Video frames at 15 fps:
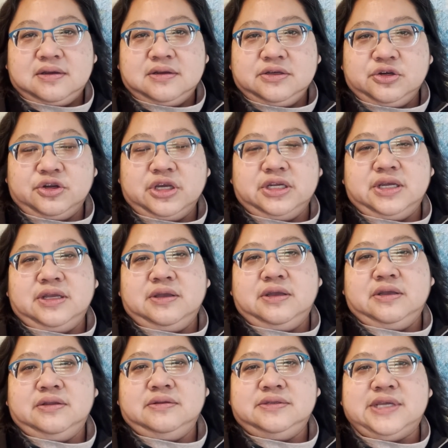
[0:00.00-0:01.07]
you're
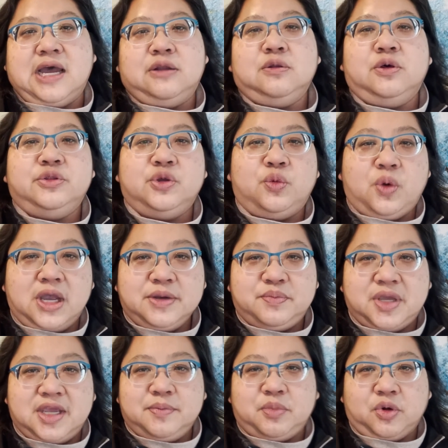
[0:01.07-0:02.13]
gonna download the white
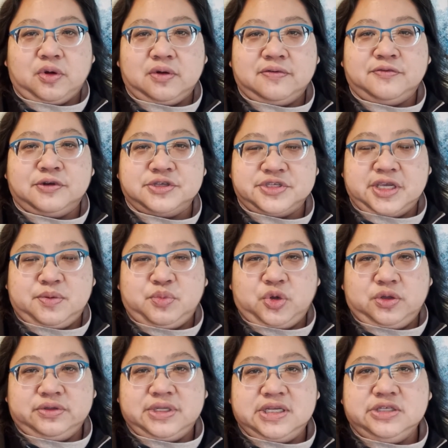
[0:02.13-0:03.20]
paper, for
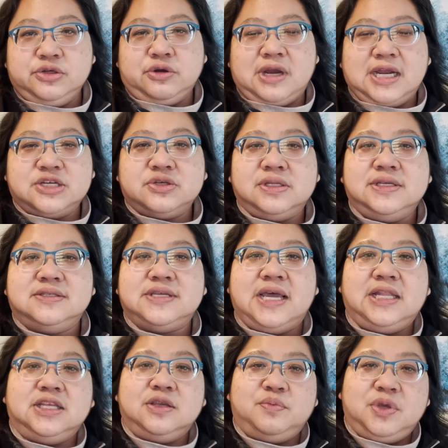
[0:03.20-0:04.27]
example, that you're actually
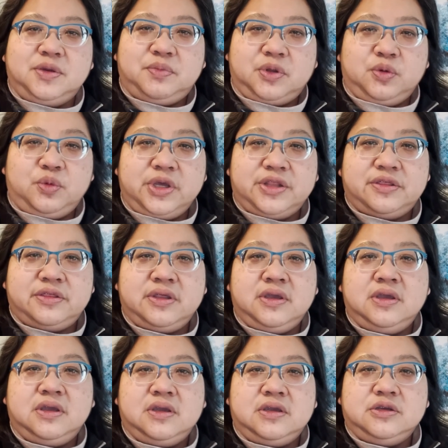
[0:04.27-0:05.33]
telling people with
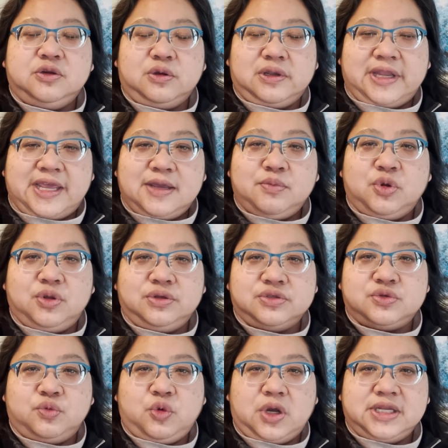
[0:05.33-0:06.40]
your
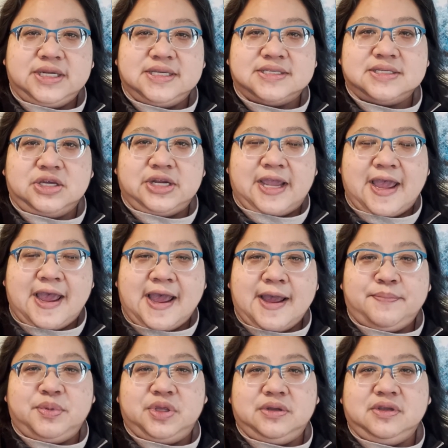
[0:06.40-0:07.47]
labels what is gonna
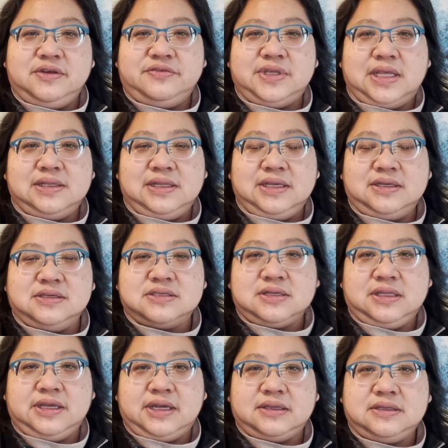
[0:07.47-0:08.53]
happen if that link is
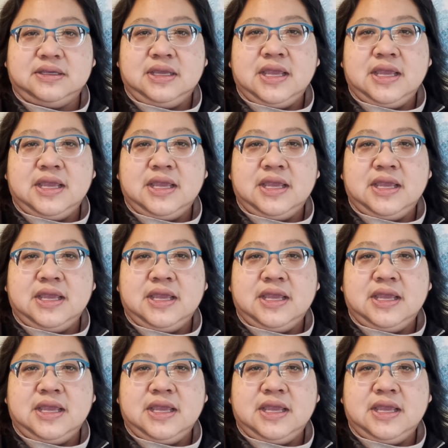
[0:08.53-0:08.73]
clicked.